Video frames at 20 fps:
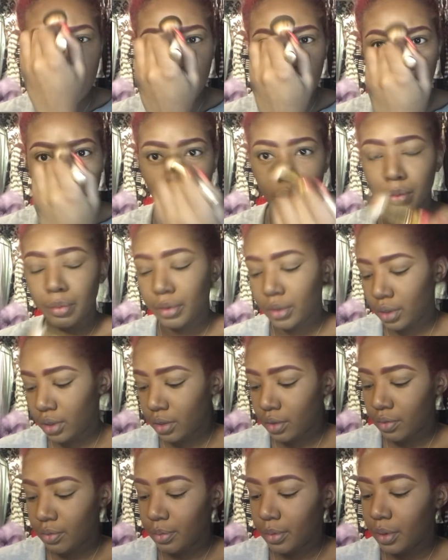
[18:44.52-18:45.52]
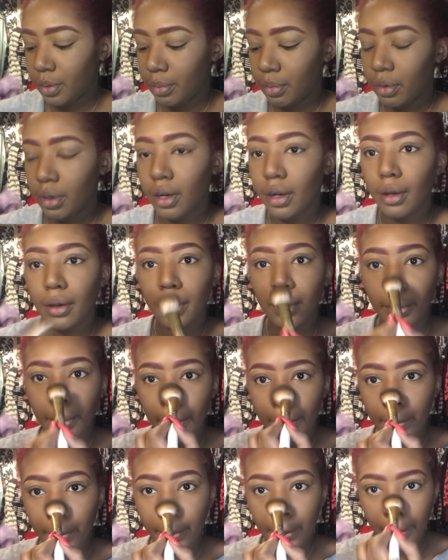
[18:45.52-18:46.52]
A little bit of my brow,
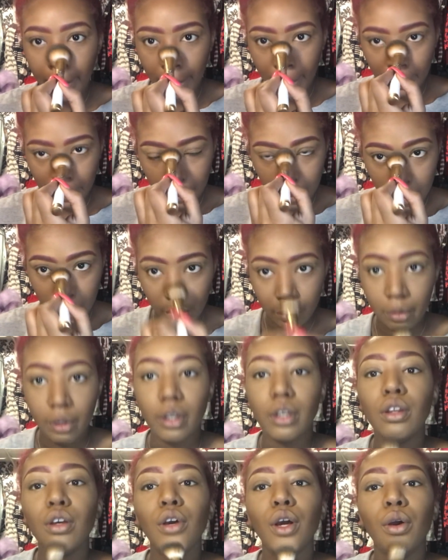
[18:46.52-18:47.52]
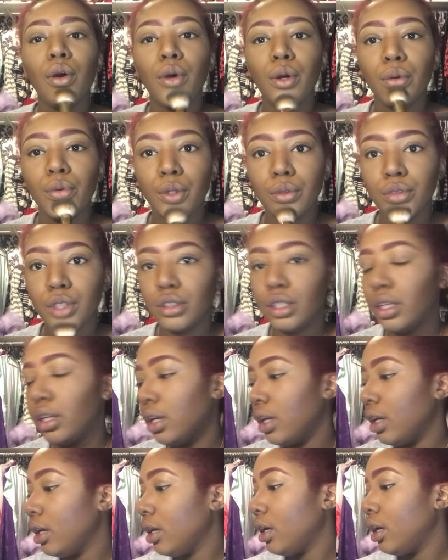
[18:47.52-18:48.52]
and on my nose,
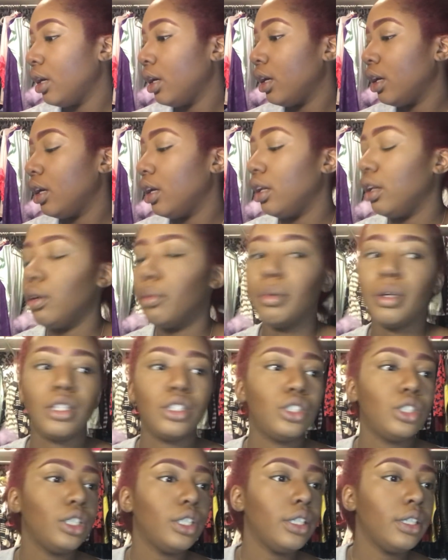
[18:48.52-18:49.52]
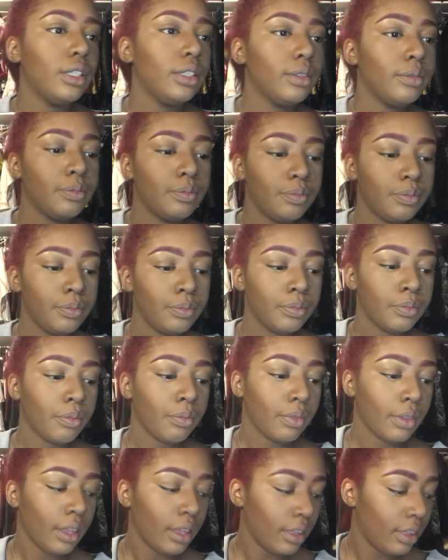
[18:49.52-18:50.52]
and on my chin.
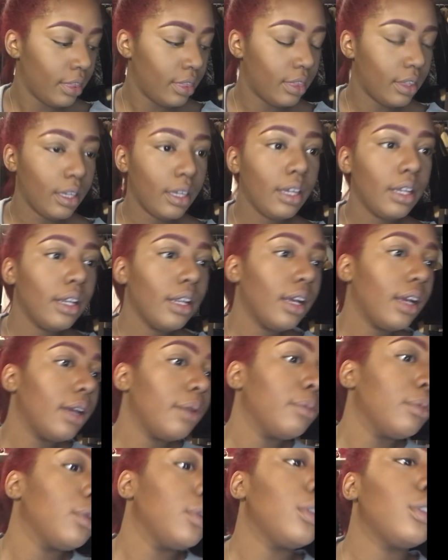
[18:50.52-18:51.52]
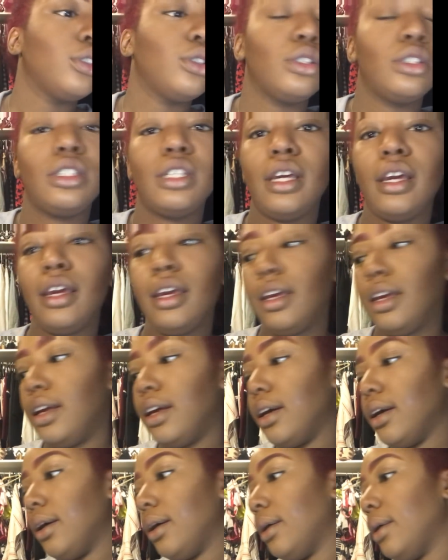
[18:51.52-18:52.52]
Then I'm going to
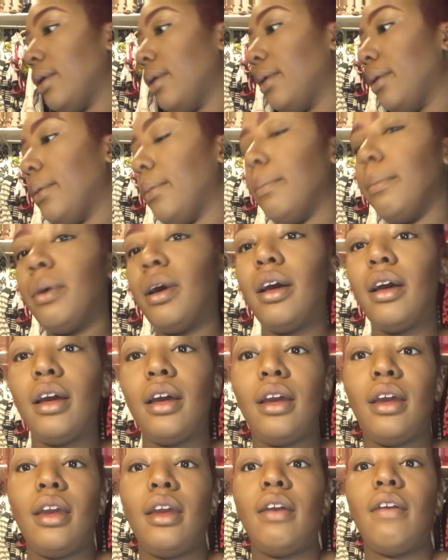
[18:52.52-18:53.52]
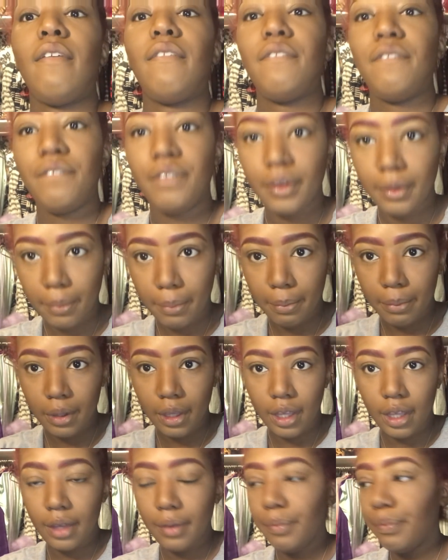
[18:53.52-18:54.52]
take my Fit
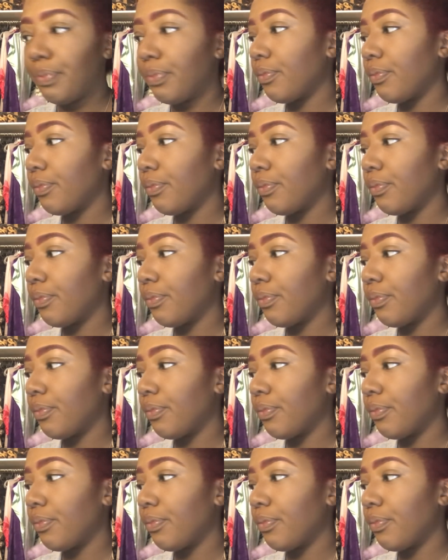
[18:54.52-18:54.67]
Me